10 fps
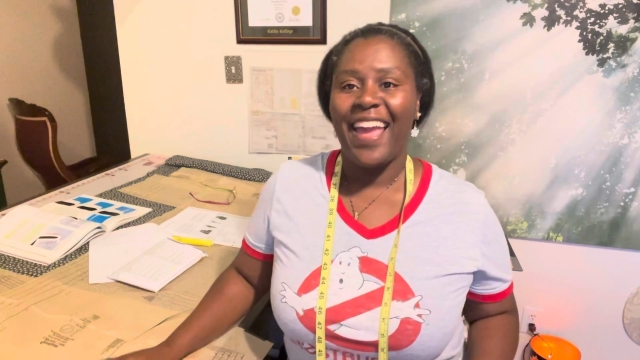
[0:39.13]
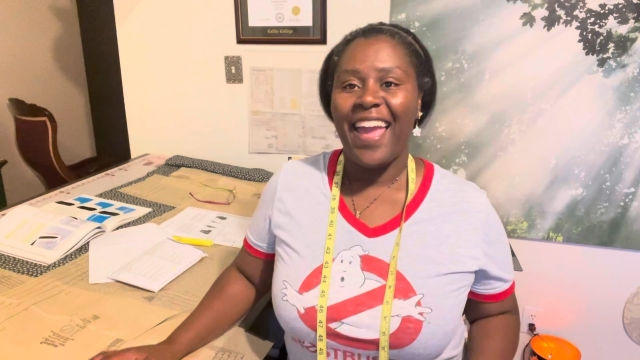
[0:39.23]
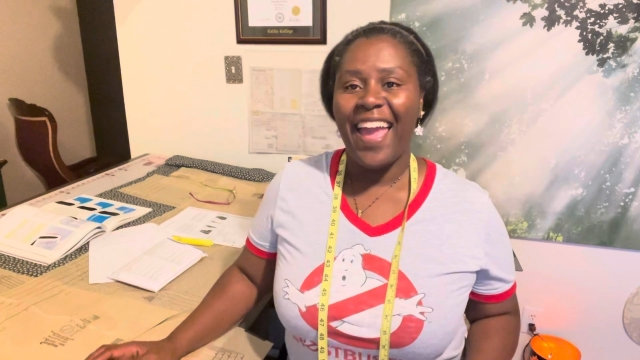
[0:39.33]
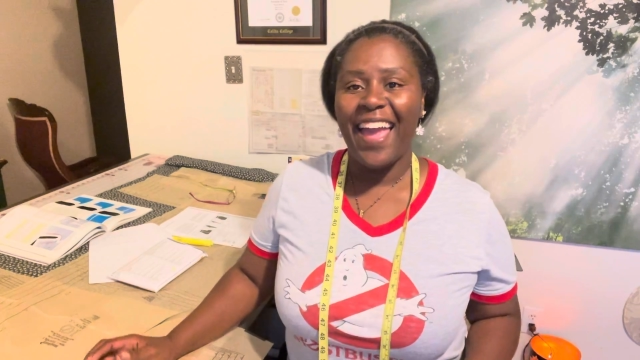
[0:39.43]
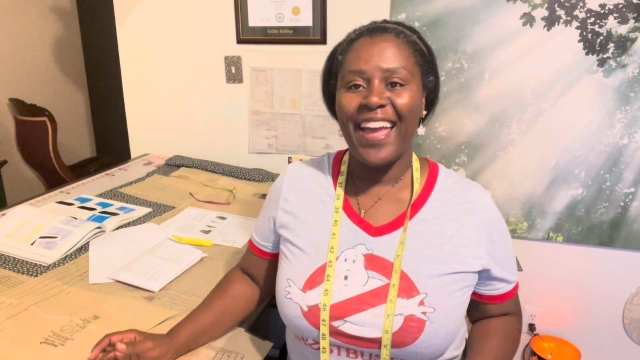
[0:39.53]

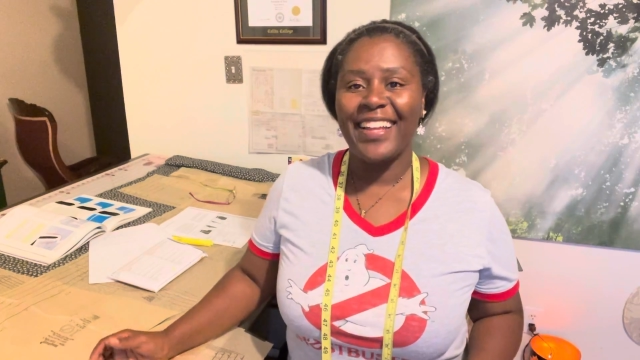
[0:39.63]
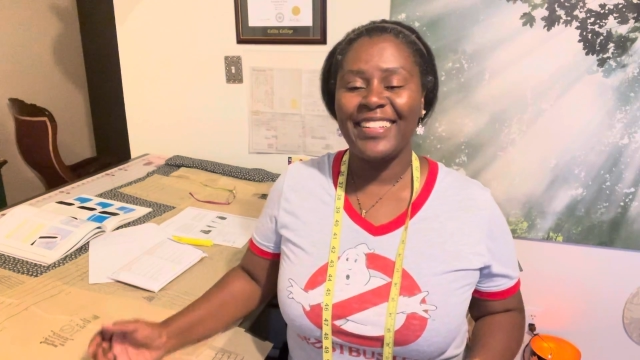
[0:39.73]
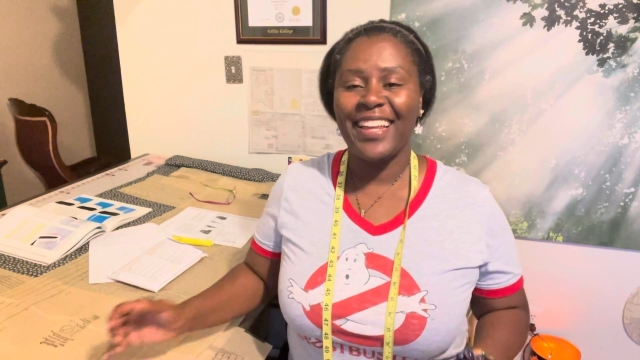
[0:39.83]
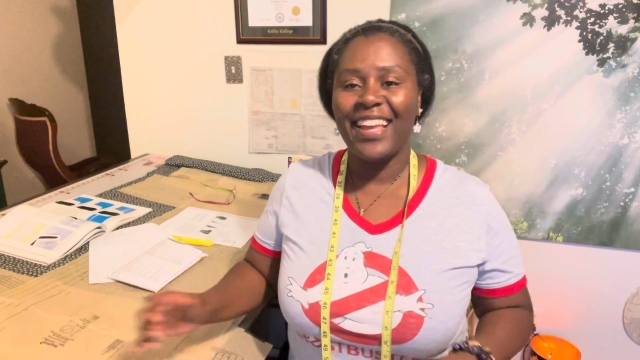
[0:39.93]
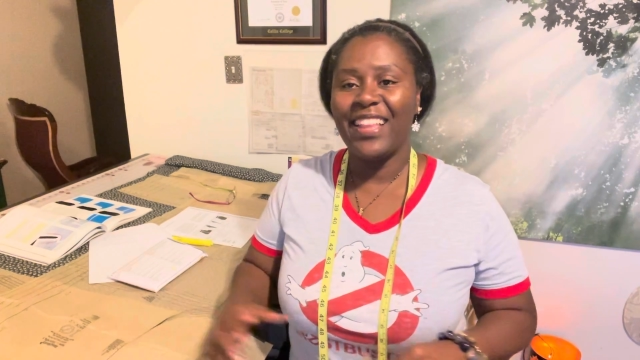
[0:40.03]

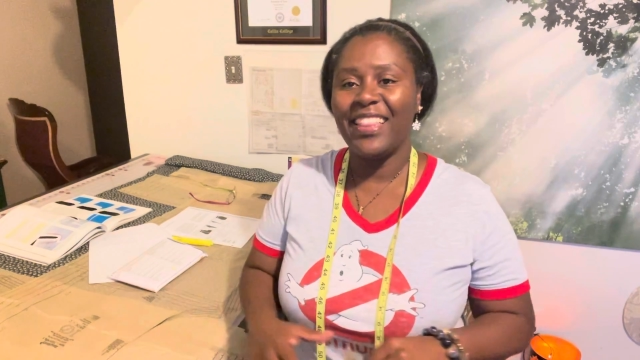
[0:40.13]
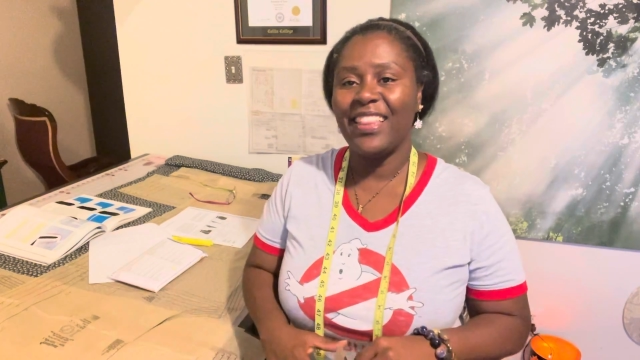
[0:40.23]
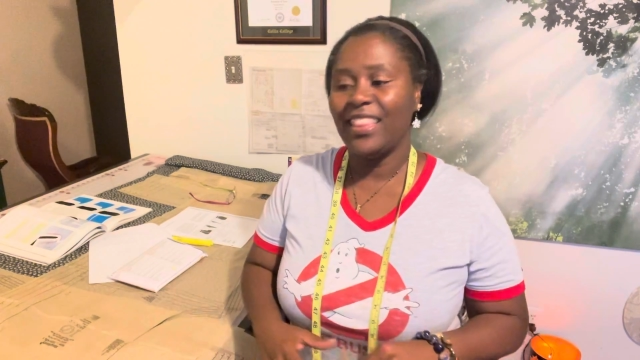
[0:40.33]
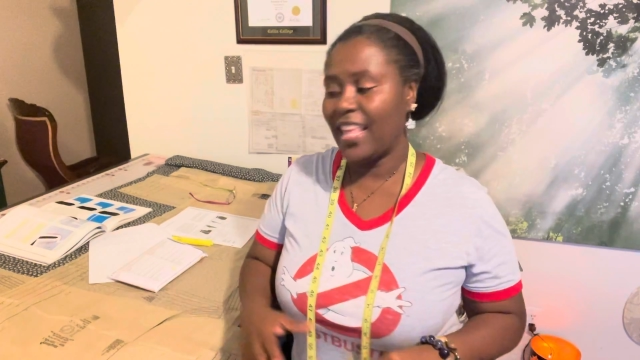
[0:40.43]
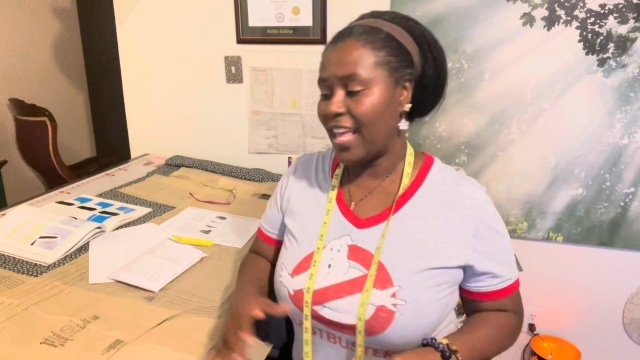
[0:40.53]
And
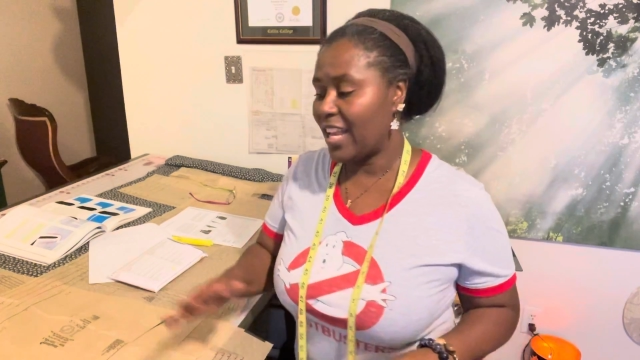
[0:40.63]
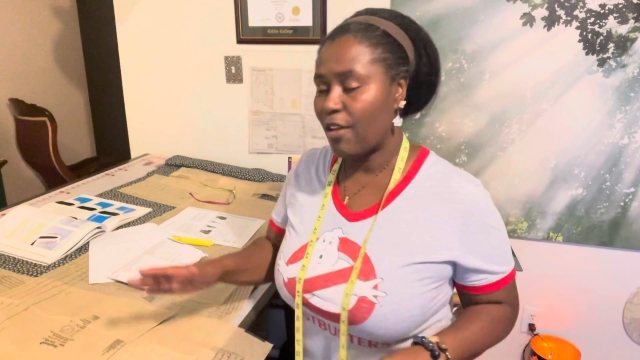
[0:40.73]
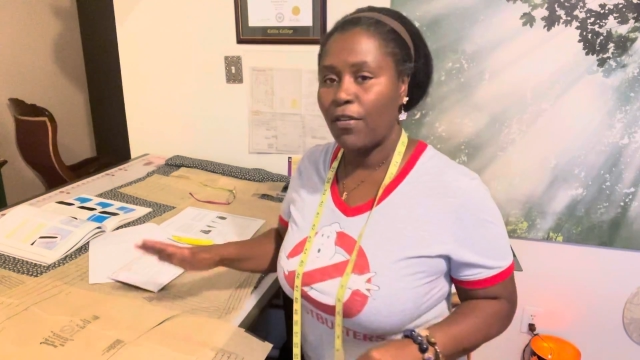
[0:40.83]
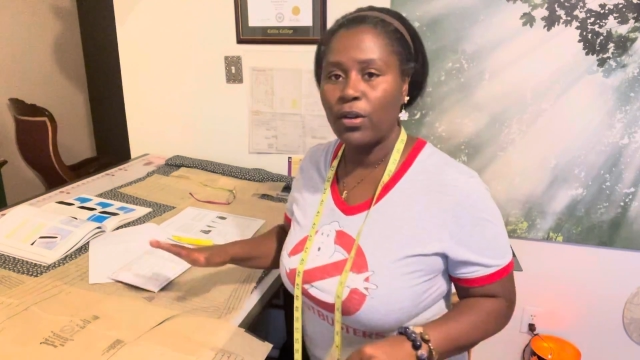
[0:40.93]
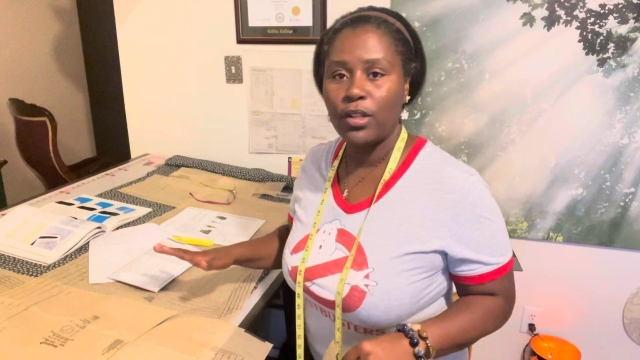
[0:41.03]
then I
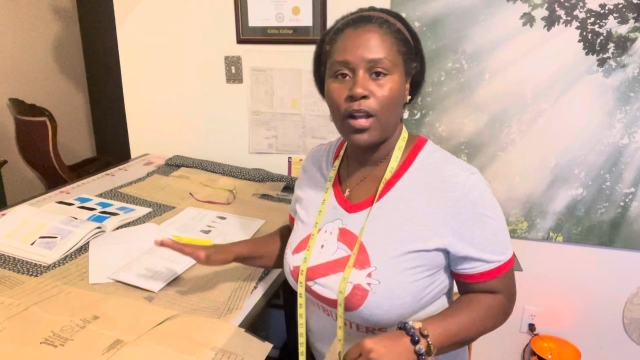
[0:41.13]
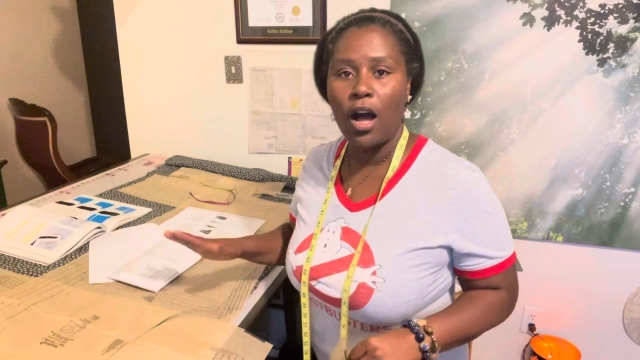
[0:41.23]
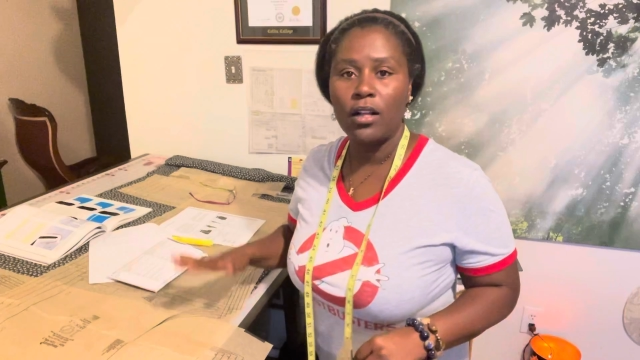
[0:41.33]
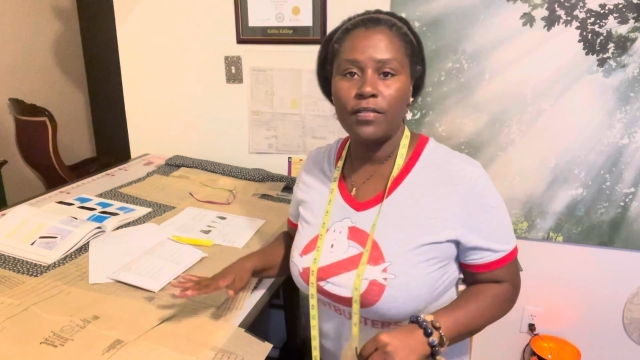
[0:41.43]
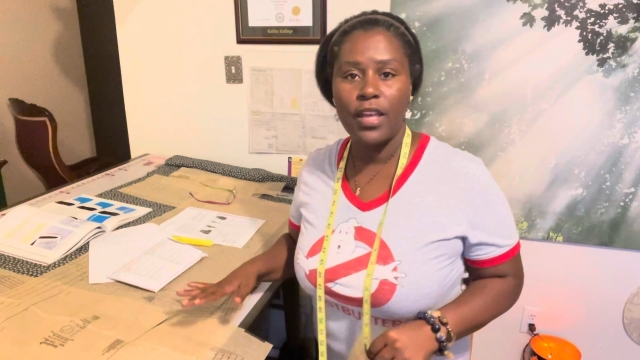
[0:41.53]
folded
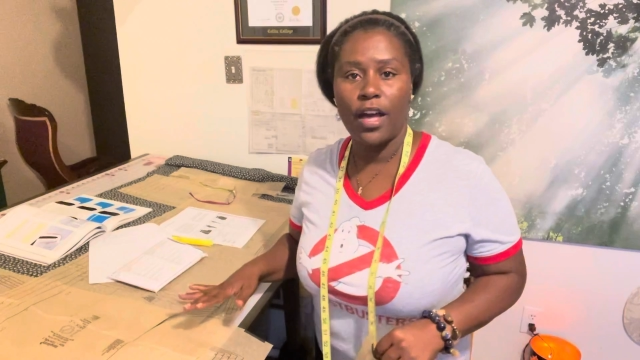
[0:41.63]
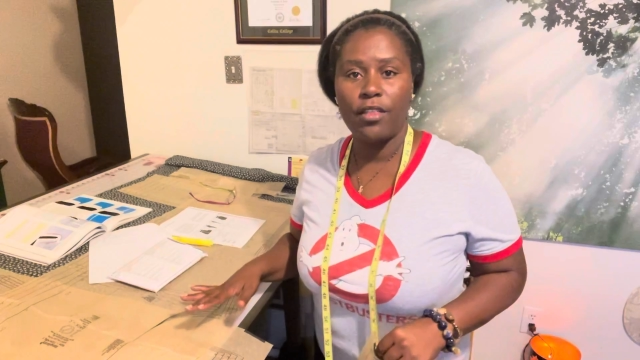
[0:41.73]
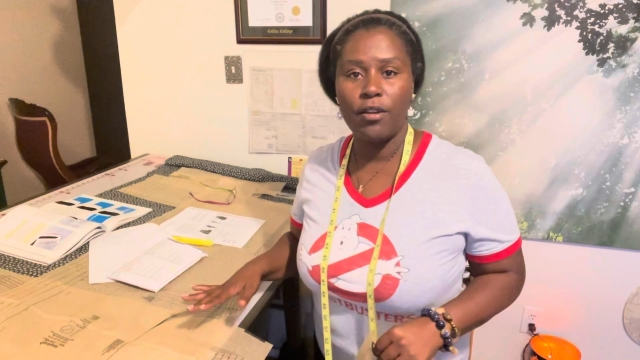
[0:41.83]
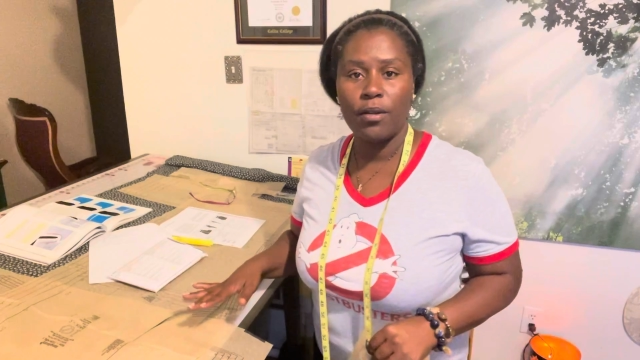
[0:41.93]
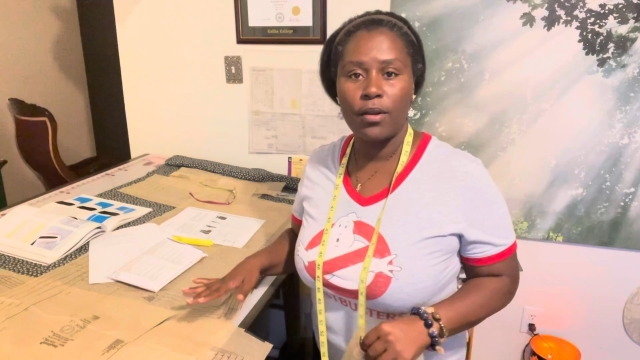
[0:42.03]
all the
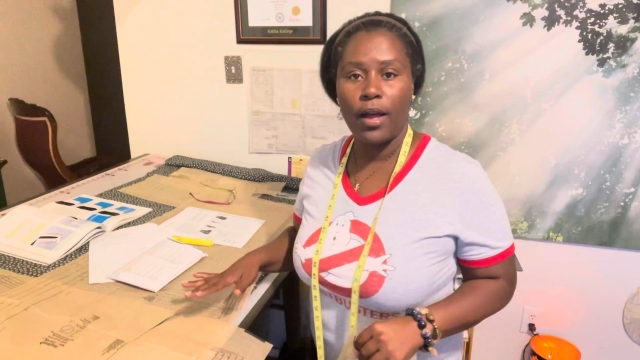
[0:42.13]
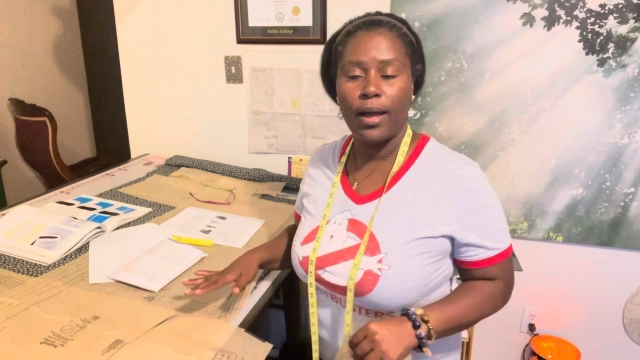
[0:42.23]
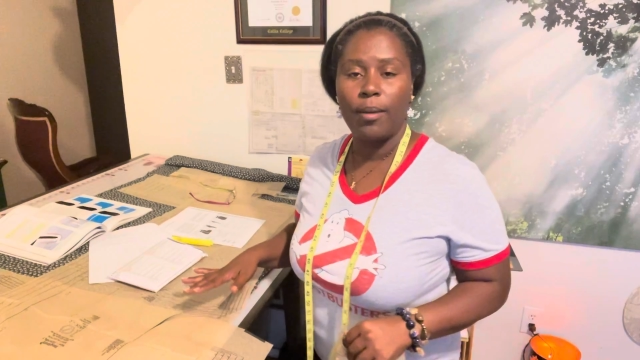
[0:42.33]
other